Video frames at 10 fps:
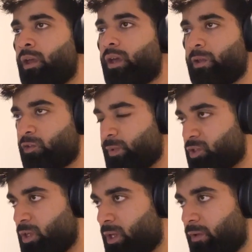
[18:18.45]
and
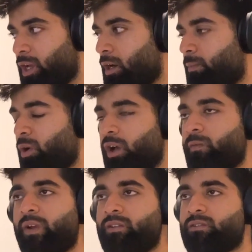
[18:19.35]
especially giving up on our
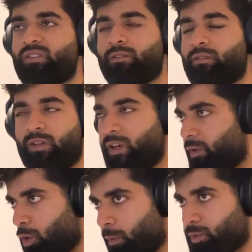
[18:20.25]
friends is never
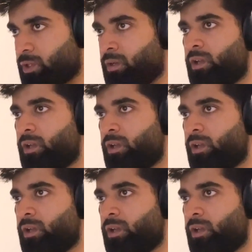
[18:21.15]
an option,